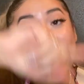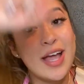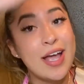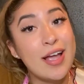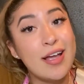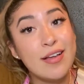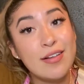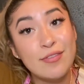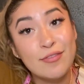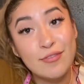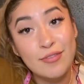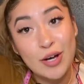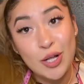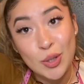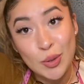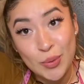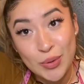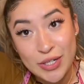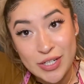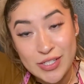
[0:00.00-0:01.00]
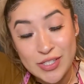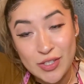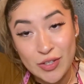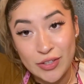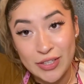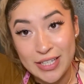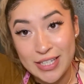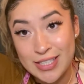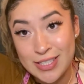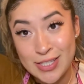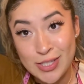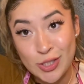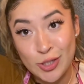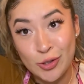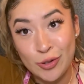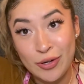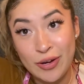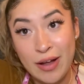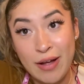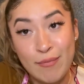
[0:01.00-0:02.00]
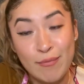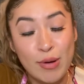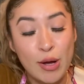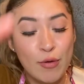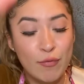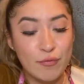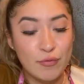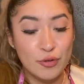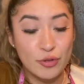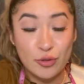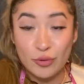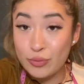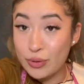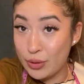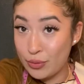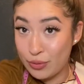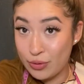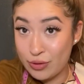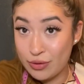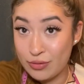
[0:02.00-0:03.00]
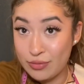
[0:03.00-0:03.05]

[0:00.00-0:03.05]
and follow us on Instagram for the growth,